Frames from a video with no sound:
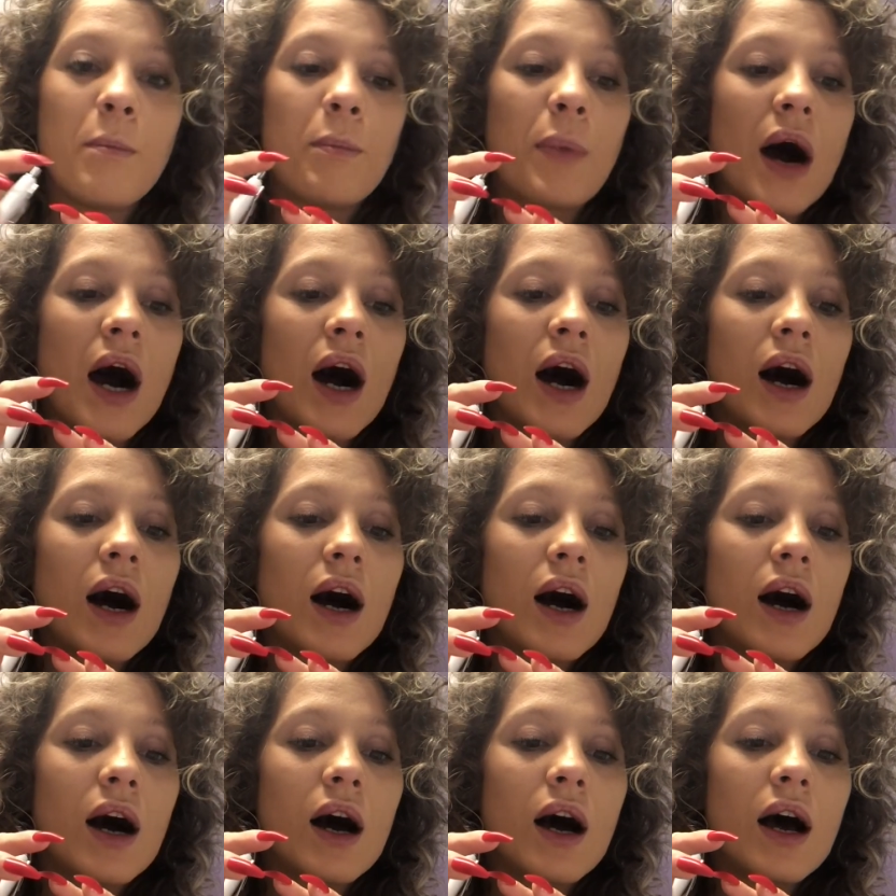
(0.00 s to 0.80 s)
but
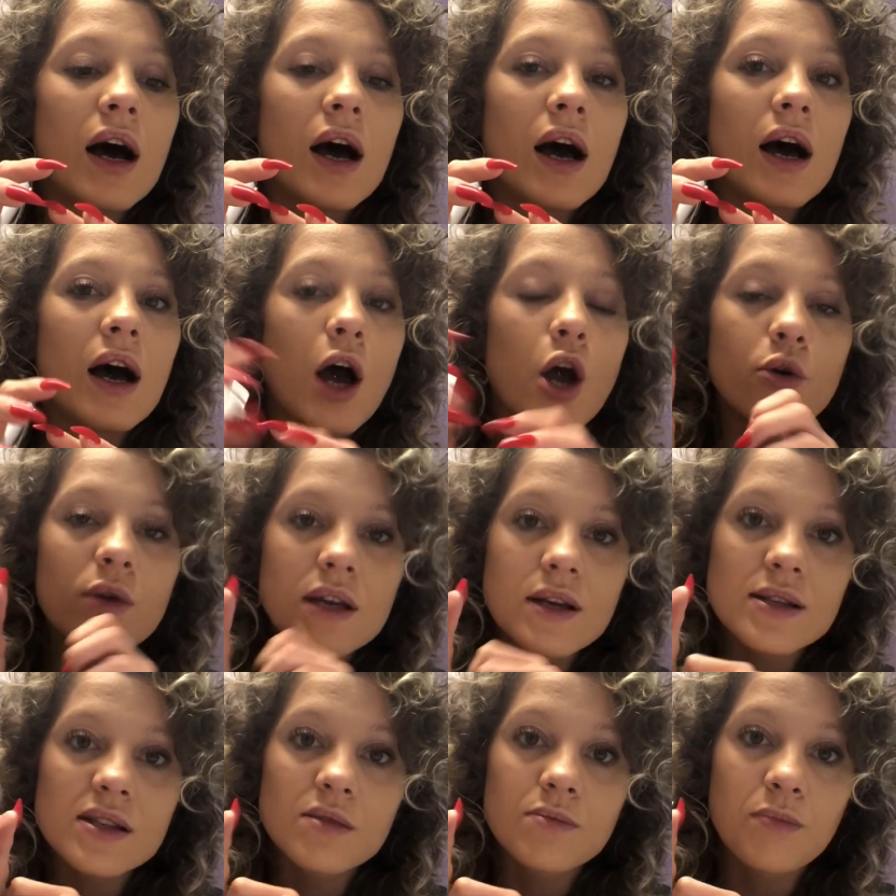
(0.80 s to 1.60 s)

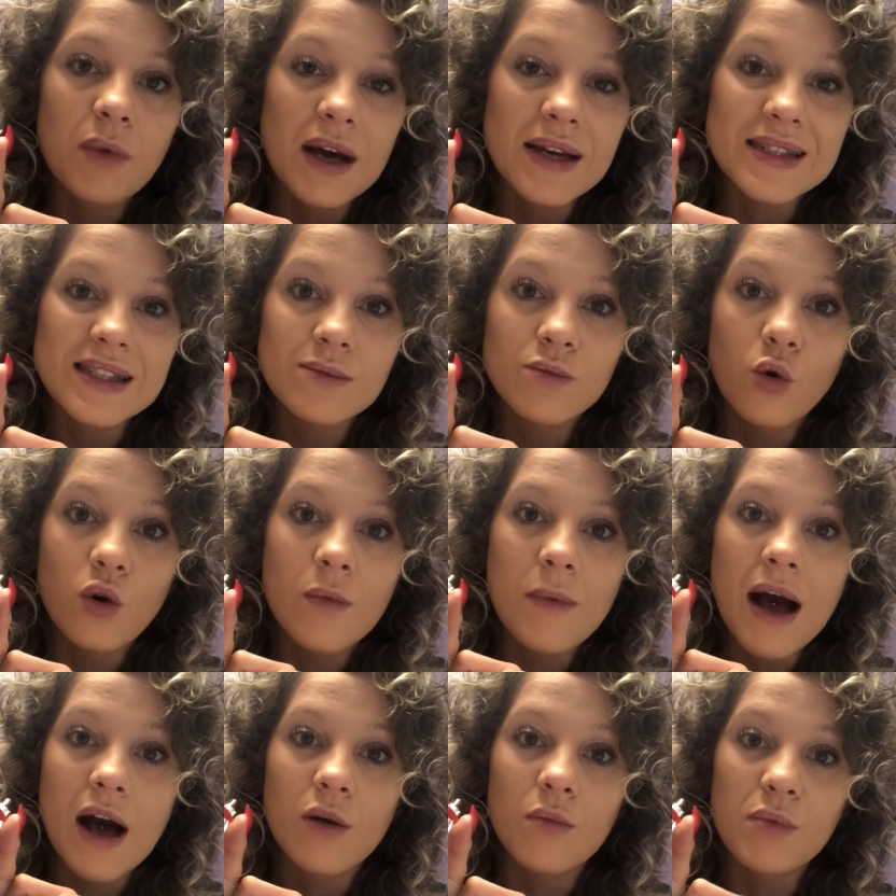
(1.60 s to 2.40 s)
only by a small
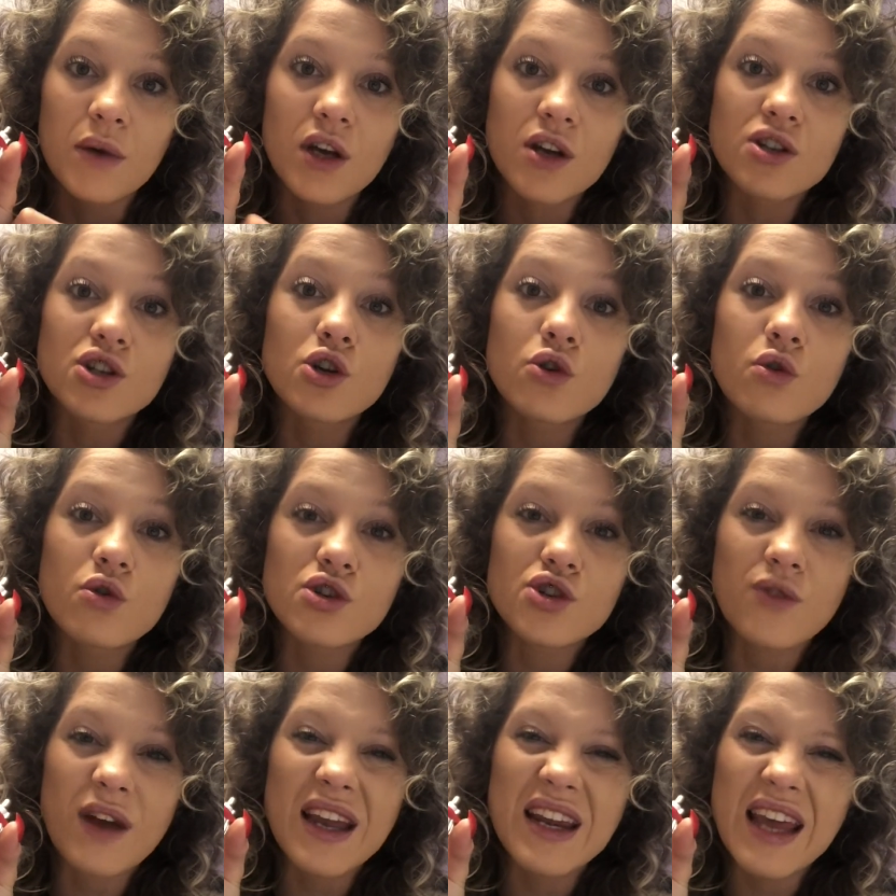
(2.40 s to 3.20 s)
amount, because you're
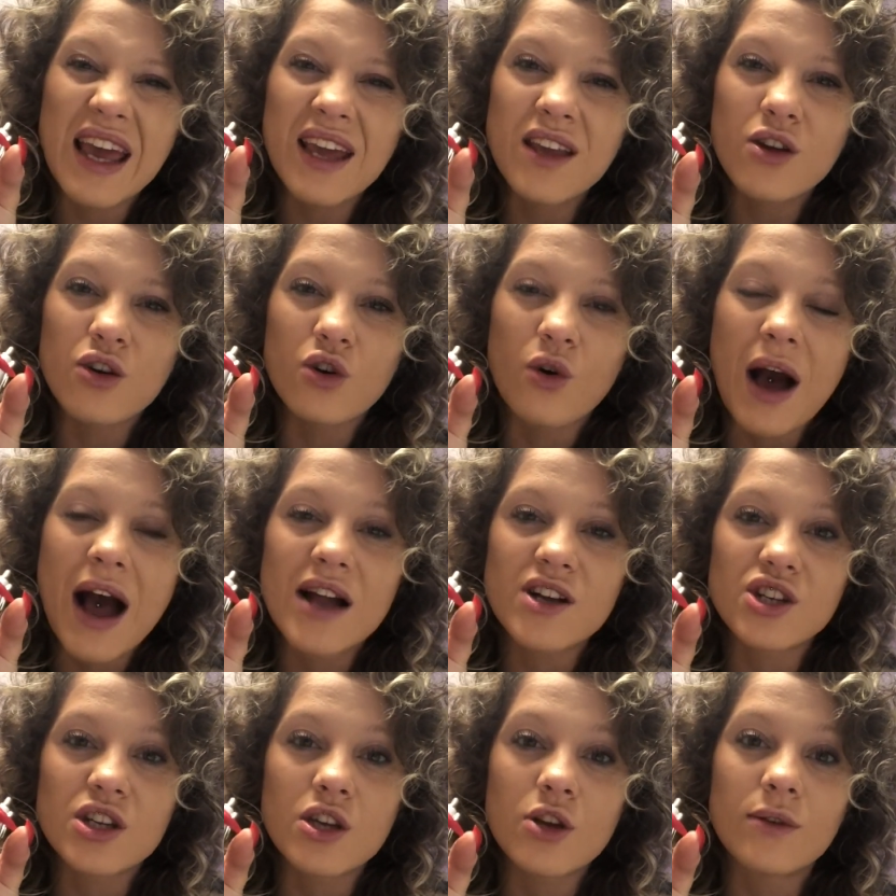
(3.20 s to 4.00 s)
not training, you're not
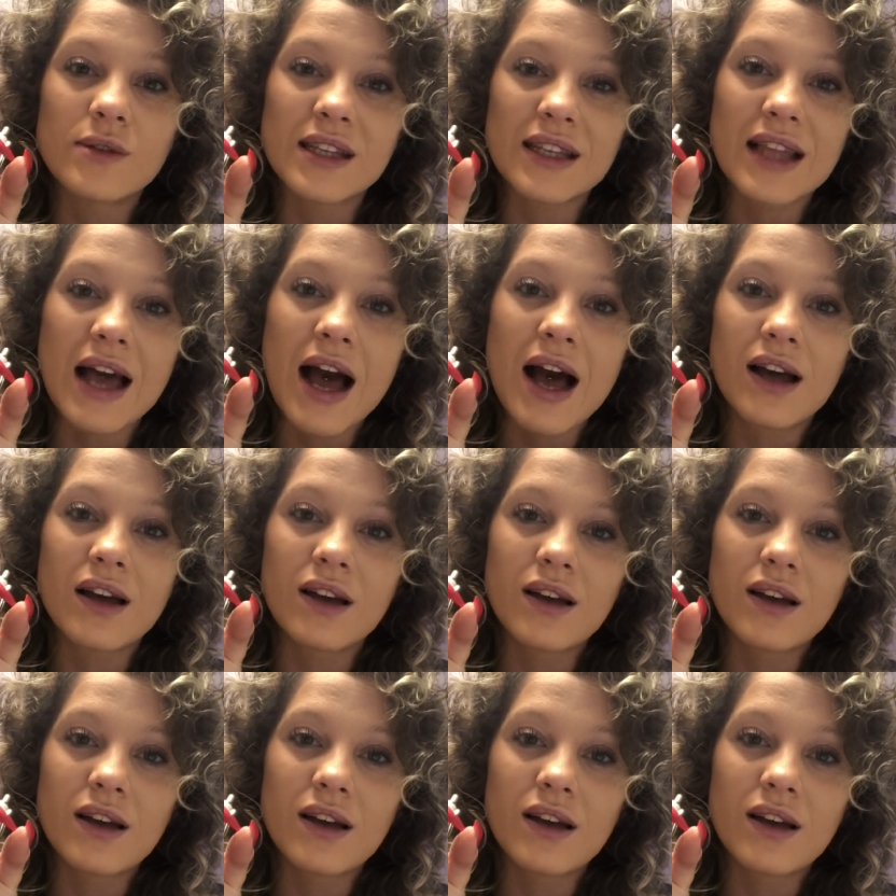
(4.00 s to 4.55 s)
actually using that